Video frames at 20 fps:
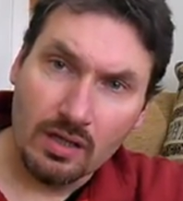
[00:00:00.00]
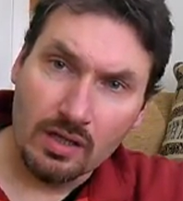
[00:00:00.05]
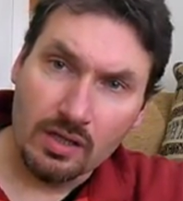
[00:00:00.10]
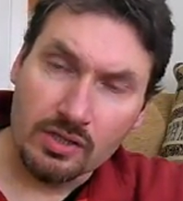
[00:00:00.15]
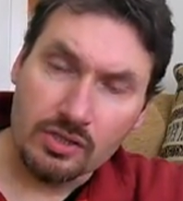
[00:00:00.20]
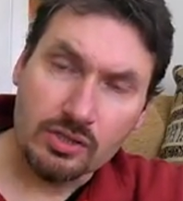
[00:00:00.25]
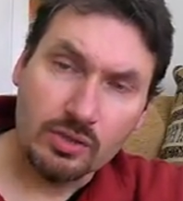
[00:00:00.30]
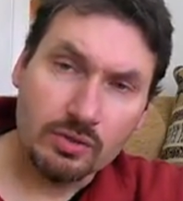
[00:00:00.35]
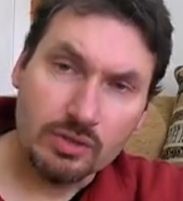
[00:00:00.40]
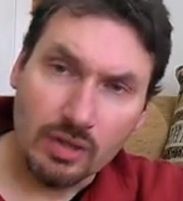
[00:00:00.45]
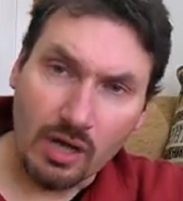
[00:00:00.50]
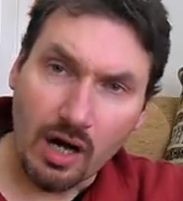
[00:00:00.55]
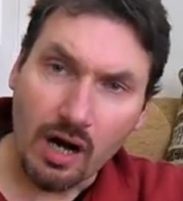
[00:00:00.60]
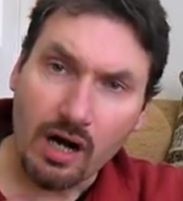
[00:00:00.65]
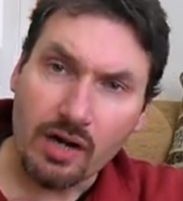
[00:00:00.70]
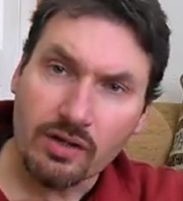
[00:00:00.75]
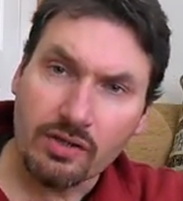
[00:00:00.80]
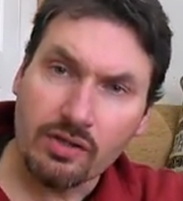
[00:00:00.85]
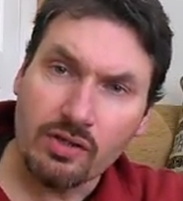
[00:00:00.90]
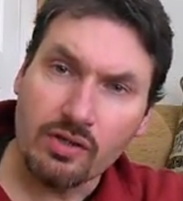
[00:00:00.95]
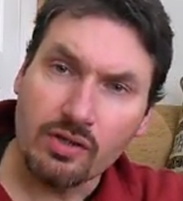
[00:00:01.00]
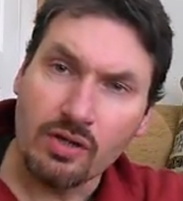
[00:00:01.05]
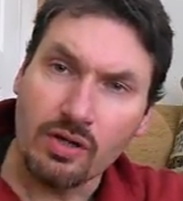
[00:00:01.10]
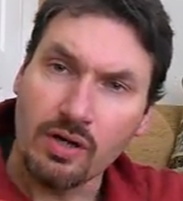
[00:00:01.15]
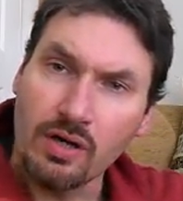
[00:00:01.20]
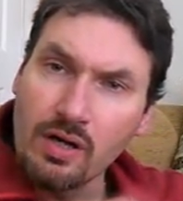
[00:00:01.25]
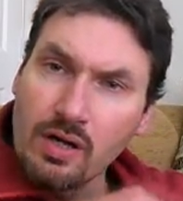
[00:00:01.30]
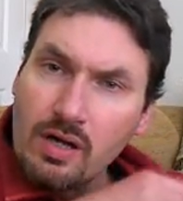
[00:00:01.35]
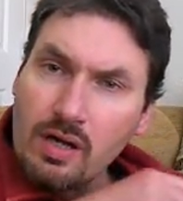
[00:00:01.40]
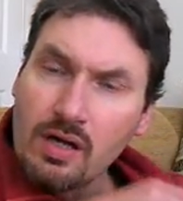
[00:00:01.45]
So to argue
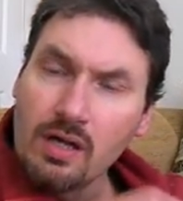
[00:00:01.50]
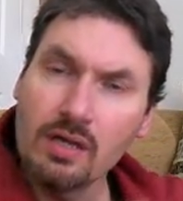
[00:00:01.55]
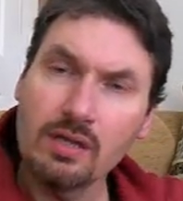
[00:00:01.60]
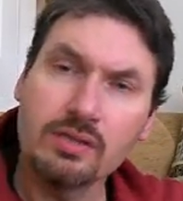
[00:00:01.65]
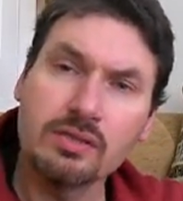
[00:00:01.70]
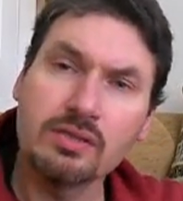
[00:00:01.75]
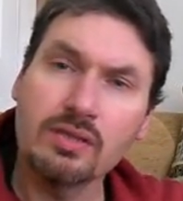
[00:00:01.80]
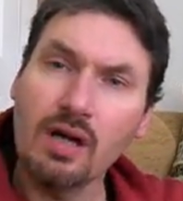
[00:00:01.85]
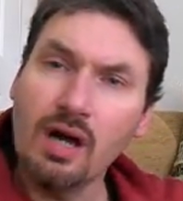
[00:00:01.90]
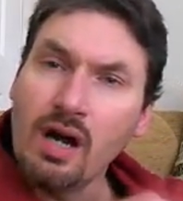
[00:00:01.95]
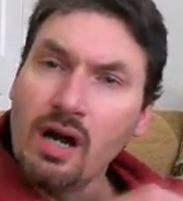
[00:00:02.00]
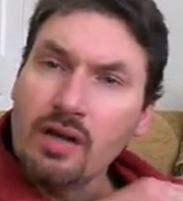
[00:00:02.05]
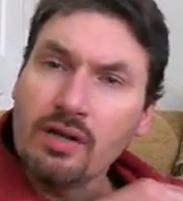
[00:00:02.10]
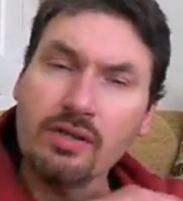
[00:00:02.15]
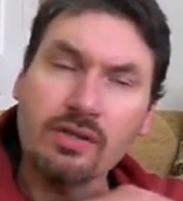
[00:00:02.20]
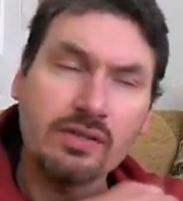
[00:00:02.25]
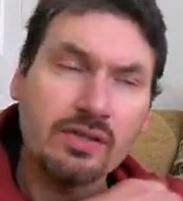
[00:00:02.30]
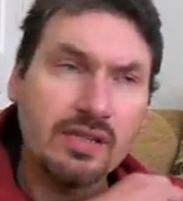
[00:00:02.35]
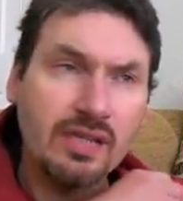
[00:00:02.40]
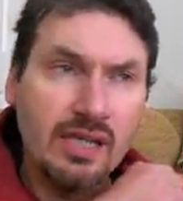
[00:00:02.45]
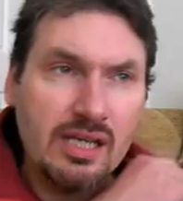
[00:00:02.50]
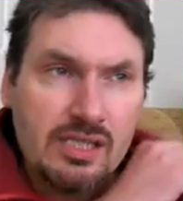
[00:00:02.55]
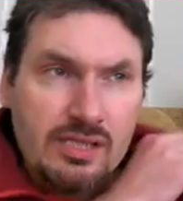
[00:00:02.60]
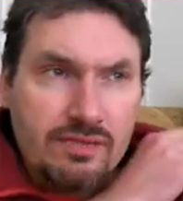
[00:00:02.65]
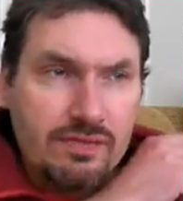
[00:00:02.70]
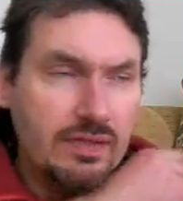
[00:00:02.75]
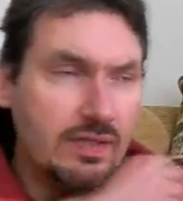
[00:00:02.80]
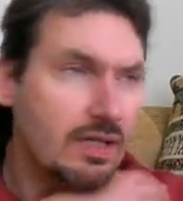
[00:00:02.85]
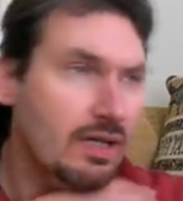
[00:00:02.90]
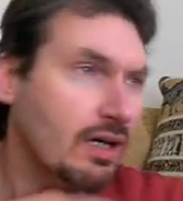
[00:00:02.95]
the case
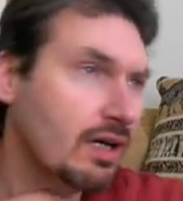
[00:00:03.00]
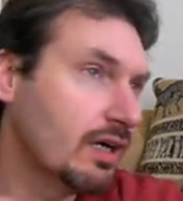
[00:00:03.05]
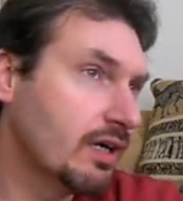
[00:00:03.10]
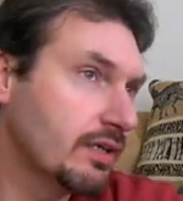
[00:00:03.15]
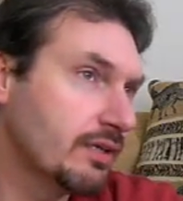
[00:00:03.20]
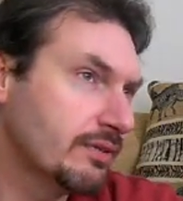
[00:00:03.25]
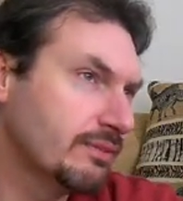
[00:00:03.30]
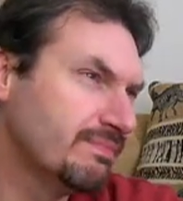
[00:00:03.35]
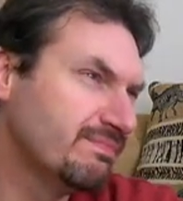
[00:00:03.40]
for God,